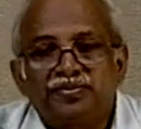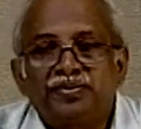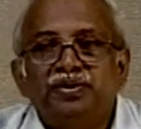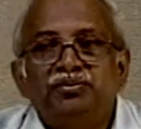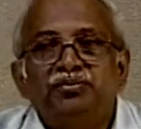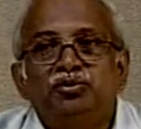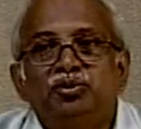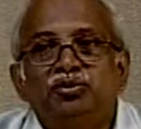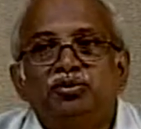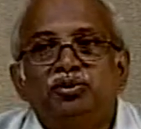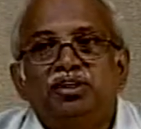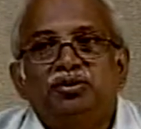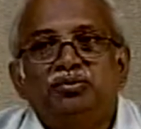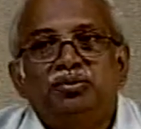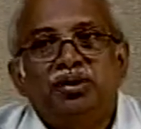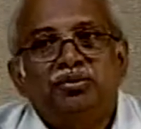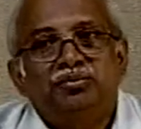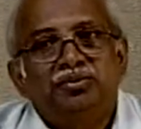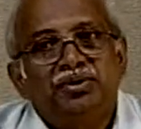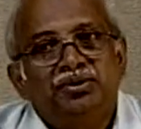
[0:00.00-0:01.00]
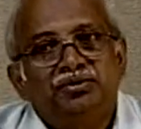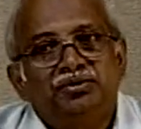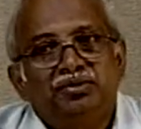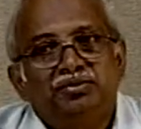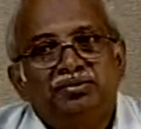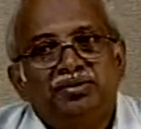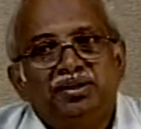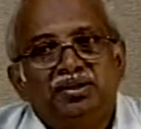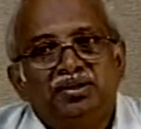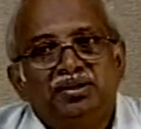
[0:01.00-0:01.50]
freeboard requirement will
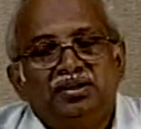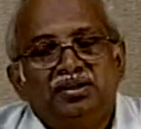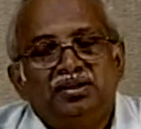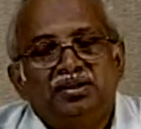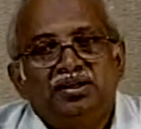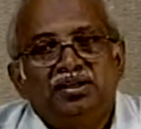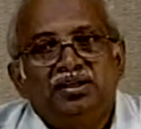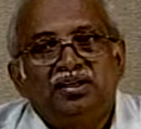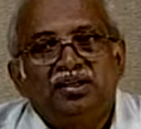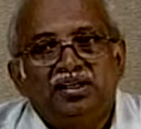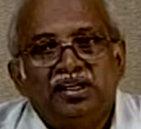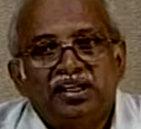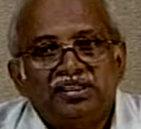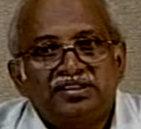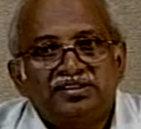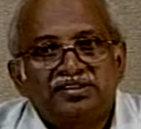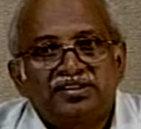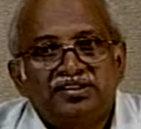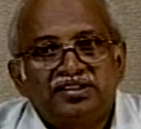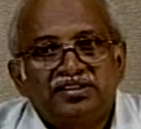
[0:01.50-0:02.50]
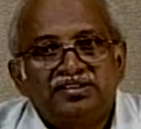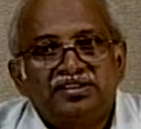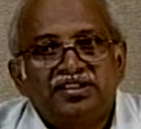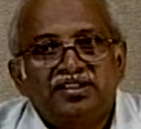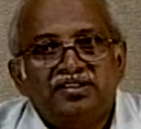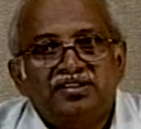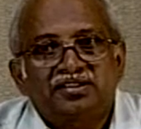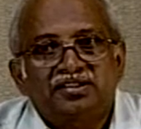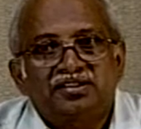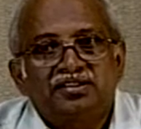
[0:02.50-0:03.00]
be less
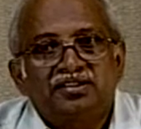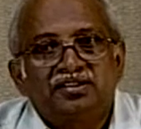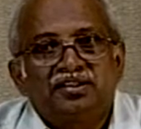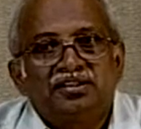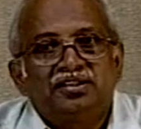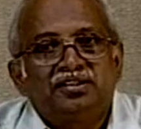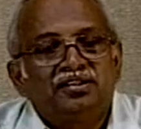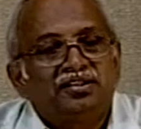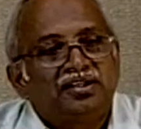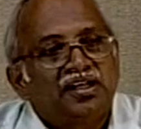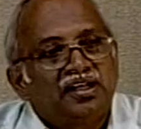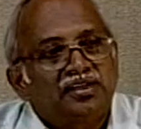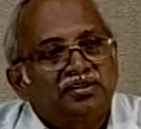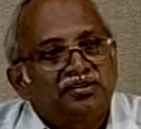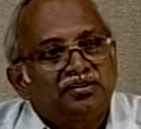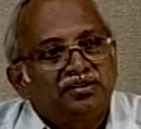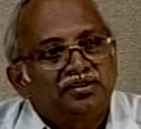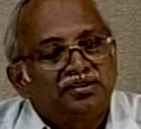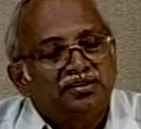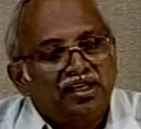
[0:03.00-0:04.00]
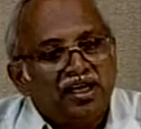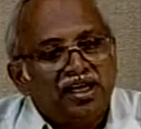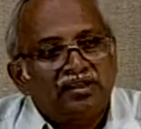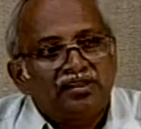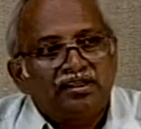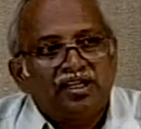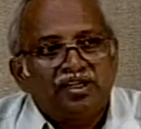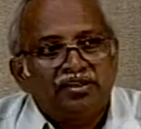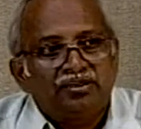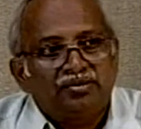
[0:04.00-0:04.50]
stringent than
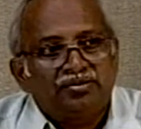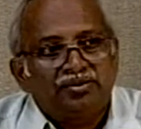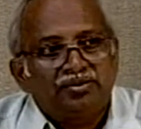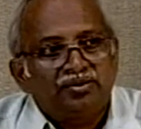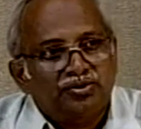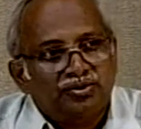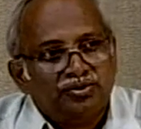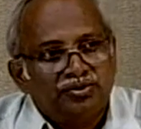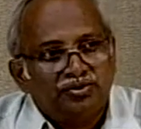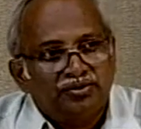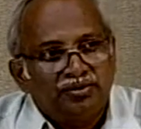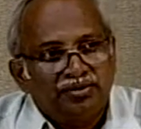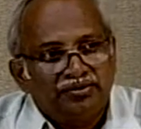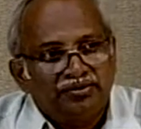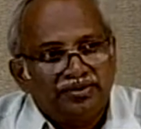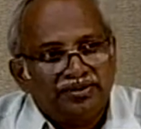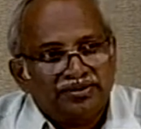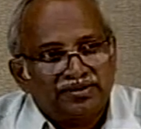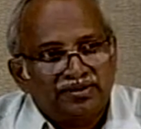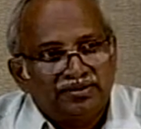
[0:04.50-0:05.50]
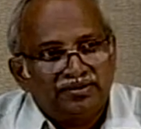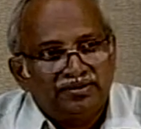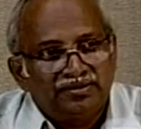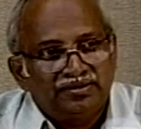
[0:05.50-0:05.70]
that of an ocean-going vessel.